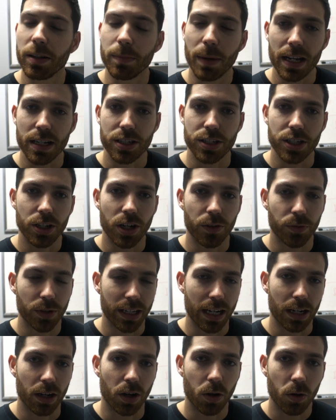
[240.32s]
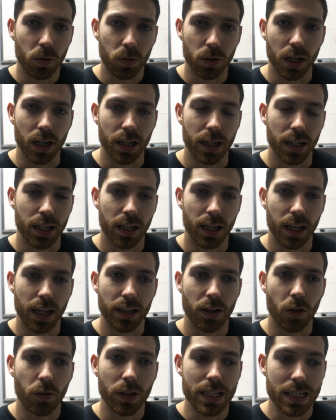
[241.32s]
in the past year I've really got a hold on it.
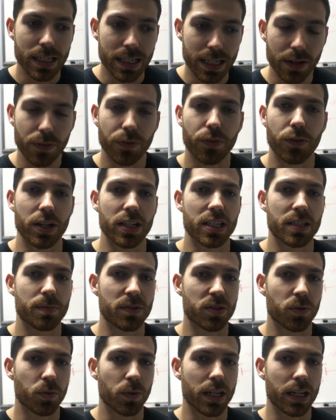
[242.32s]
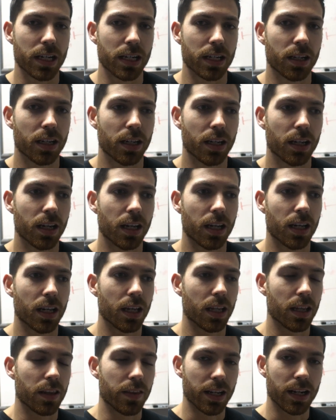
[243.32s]
And the only difference between
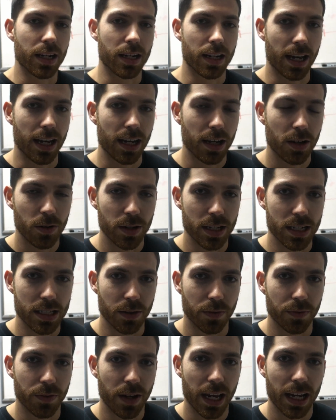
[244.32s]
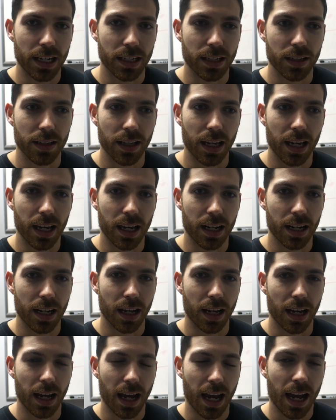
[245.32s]
then and now is the fact that
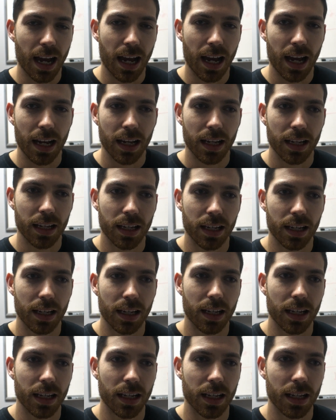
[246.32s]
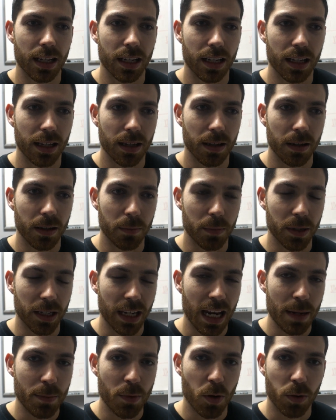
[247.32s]
I
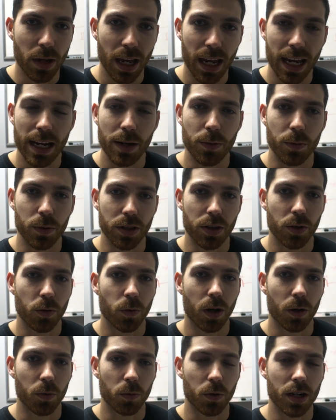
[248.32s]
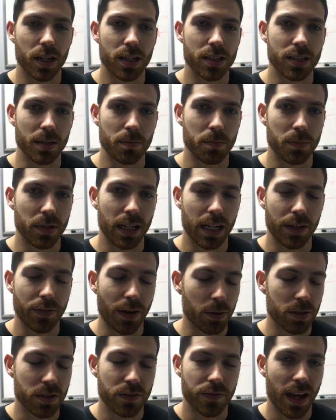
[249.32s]
became okay with who I was, and if
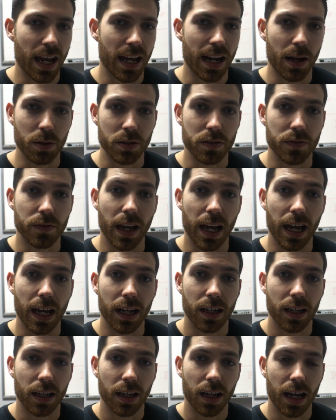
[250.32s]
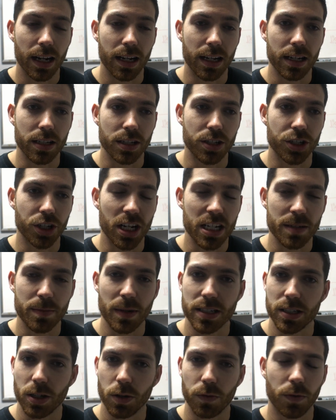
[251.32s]
I was fat, I was fat. I didn't judge
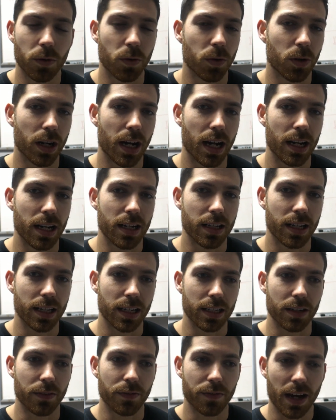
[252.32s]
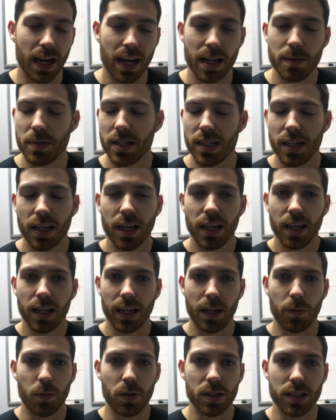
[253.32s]
myself for it. I didn't think it defined me.
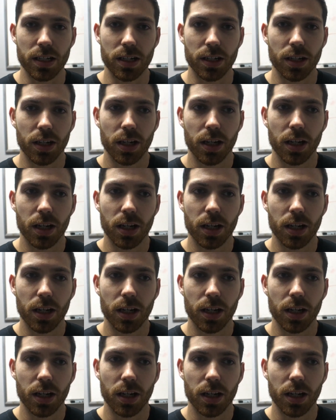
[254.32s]
It wasn't